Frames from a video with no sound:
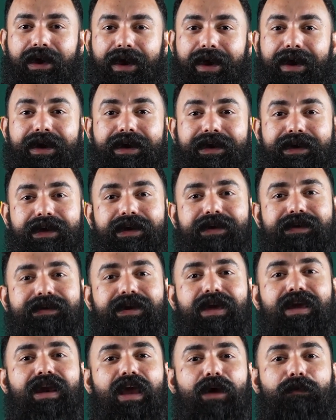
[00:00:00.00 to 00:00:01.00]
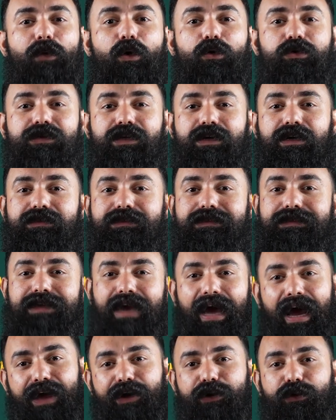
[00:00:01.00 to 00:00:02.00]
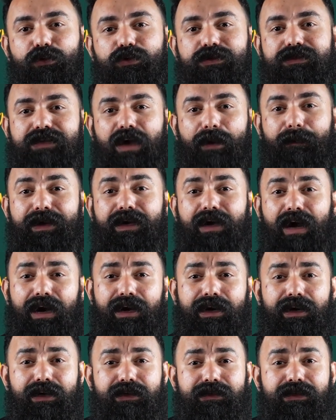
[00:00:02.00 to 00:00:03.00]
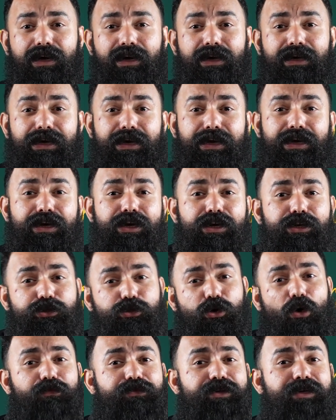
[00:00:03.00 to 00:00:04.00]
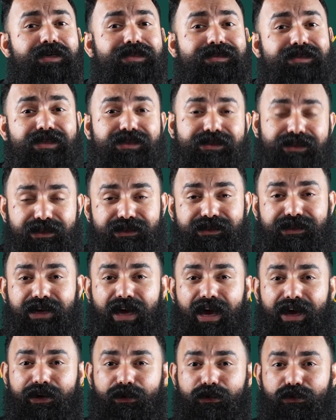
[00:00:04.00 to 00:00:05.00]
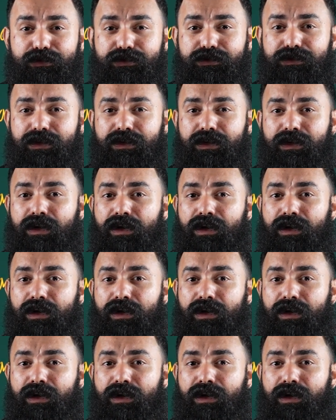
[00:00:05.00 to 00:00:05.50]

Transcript: in detail about the scenarios coming under each of the decision scenarios,